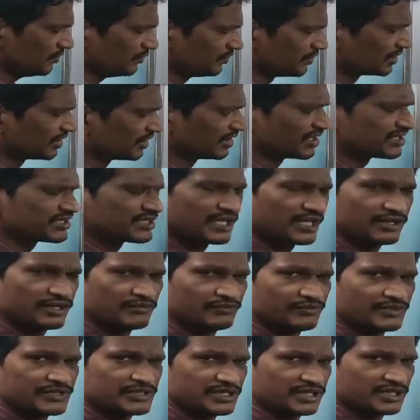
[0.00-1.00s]
Within the
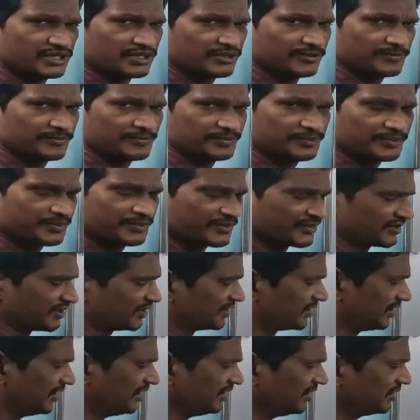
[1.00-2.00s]
xylem vessel,
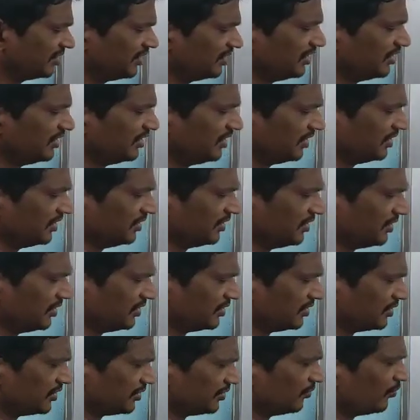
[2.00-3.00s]
right,
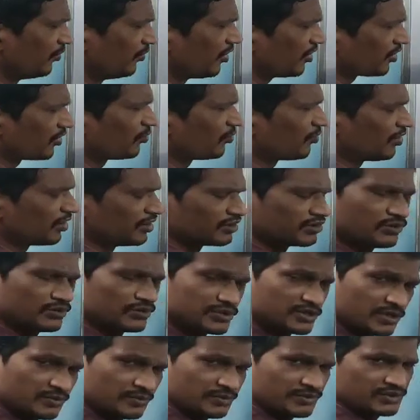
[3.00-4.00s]
water
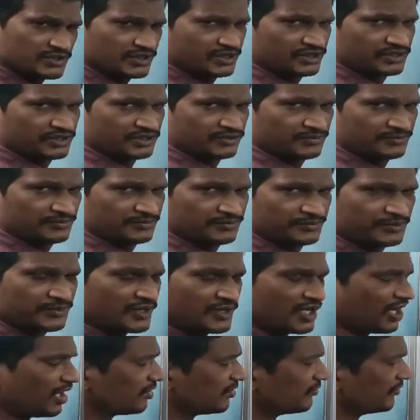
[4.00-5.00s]
molecules are present.
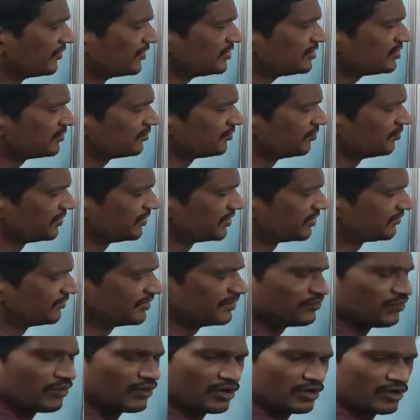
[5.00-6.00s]
Always
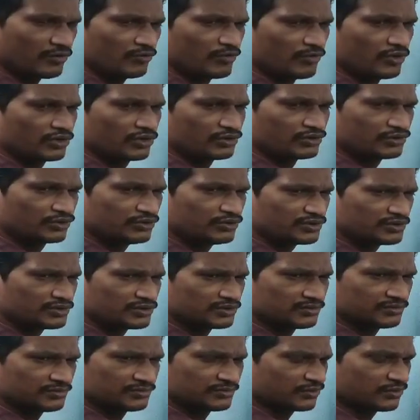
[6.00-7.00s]
between water molecules
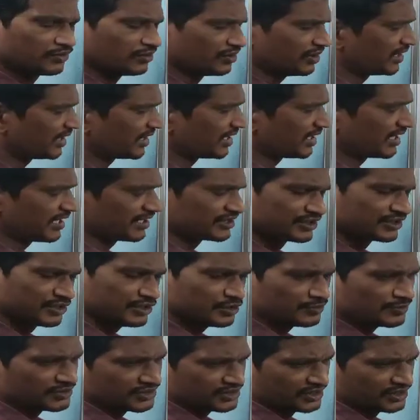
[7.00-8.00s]

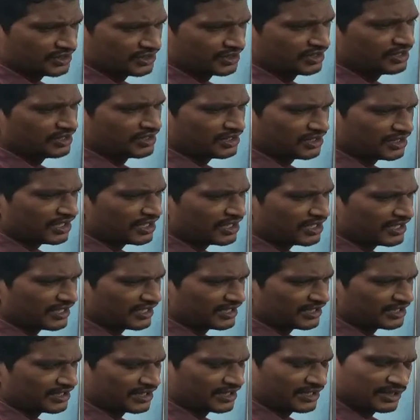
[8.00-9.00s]
attraction is present.
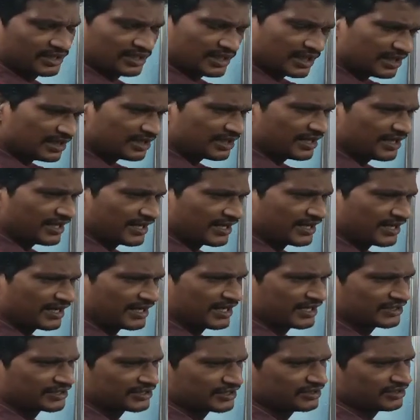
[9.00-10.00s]
That
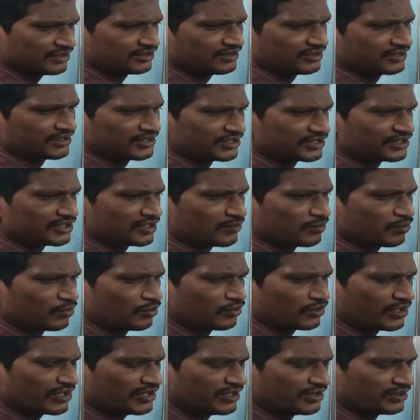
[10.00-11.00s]
attraction is
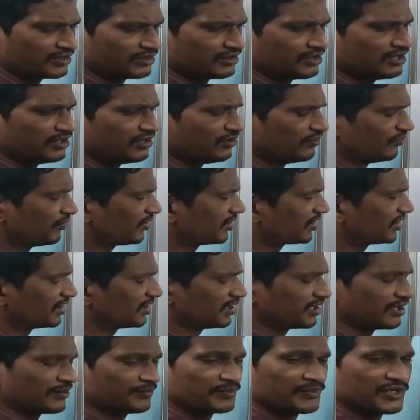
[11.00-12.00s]
supporting for
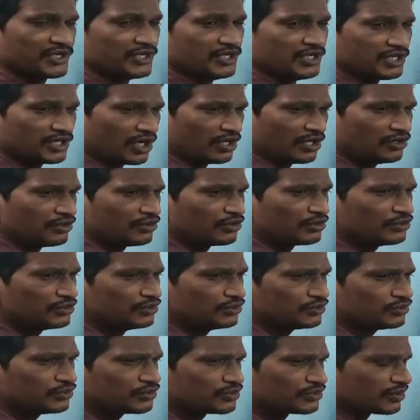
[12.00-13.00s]
the
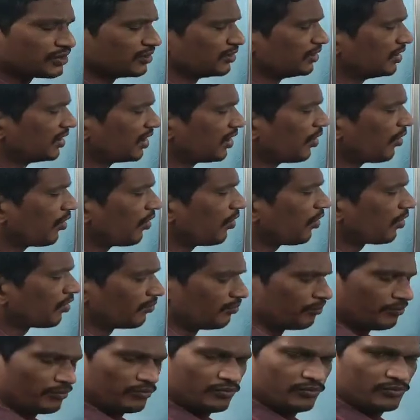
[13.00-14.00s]
continuous
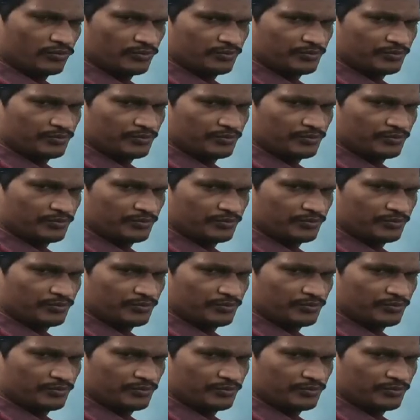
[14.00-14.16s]
column,